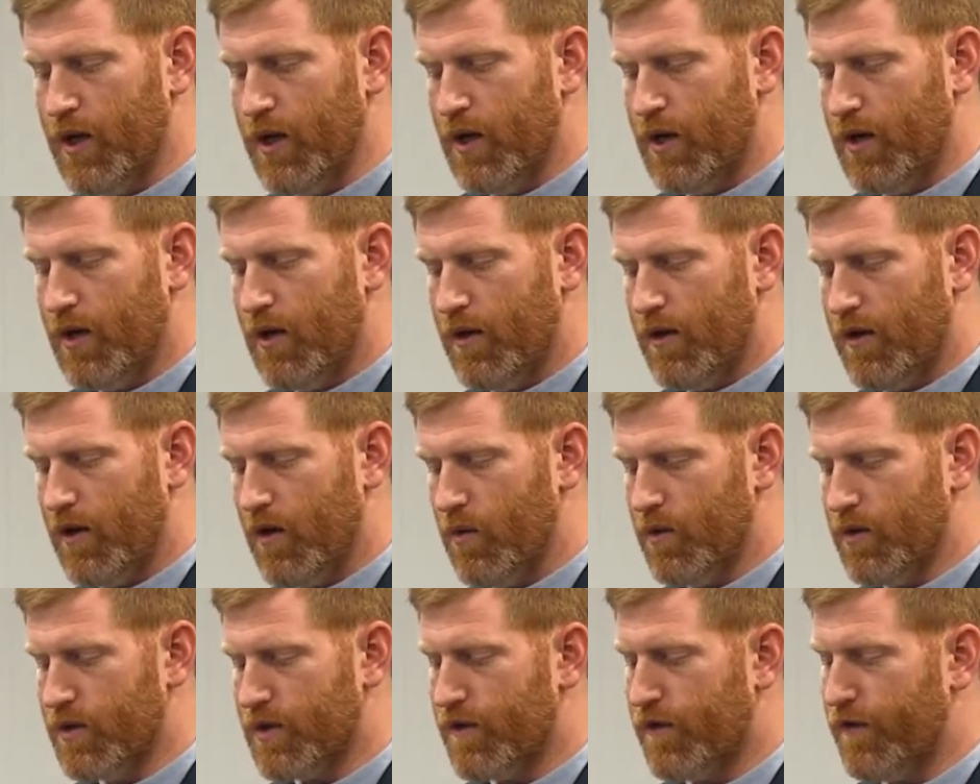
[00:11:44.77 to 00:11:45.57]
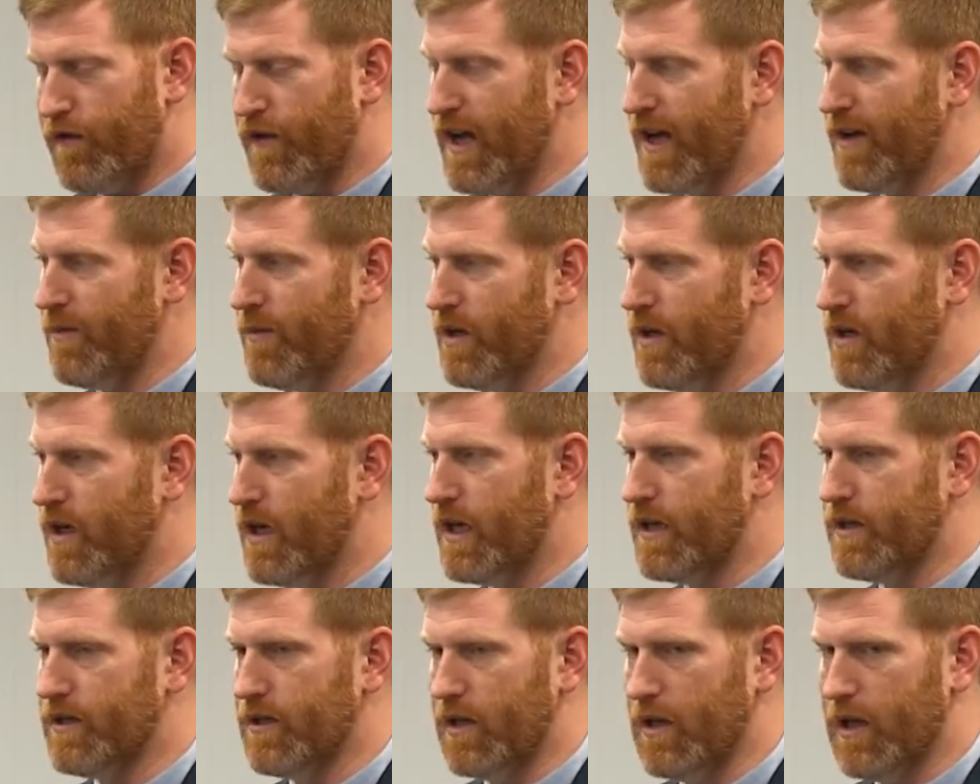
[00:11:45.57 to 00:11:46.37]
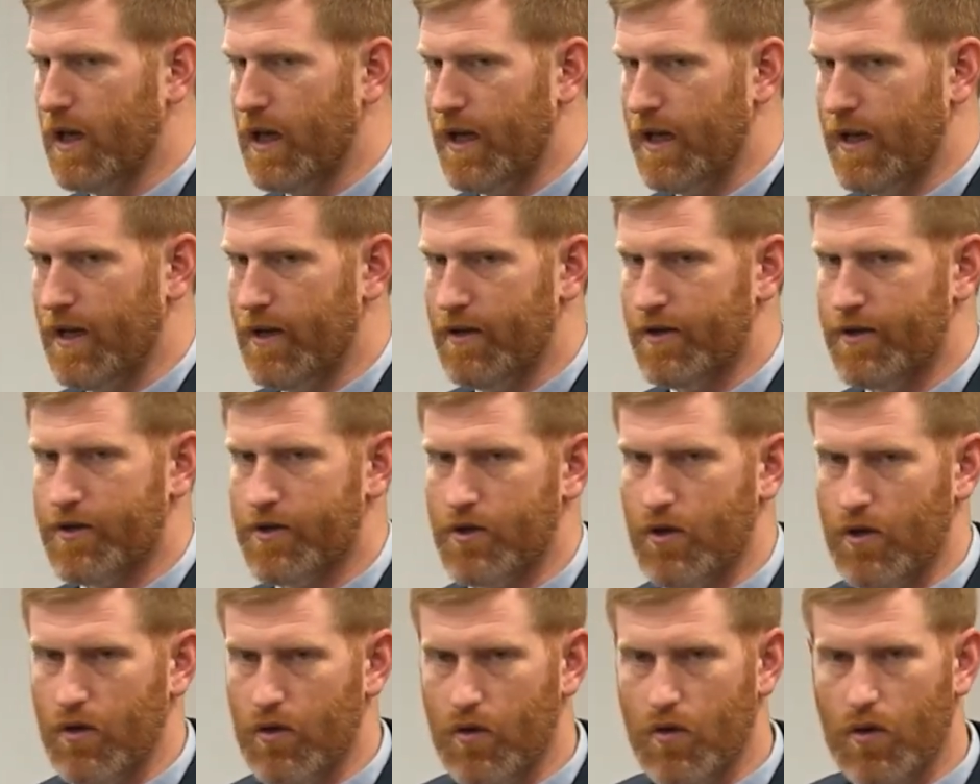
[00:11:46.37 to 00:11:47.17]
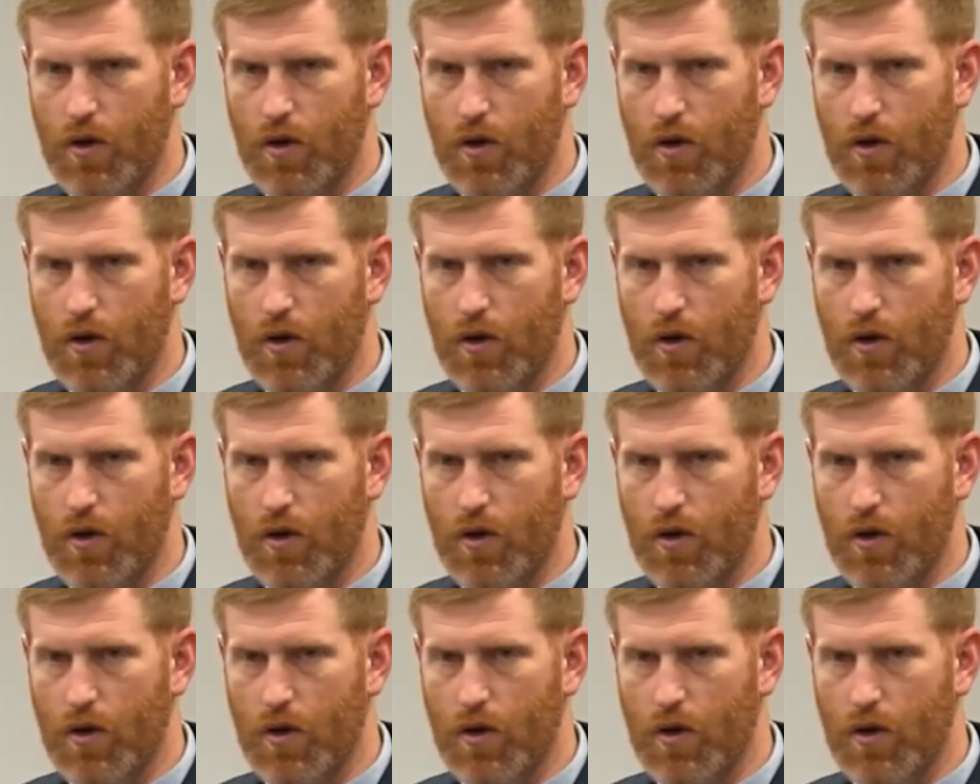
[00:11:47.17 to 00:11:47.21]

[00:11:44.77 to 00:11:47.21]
there was famine in the land. So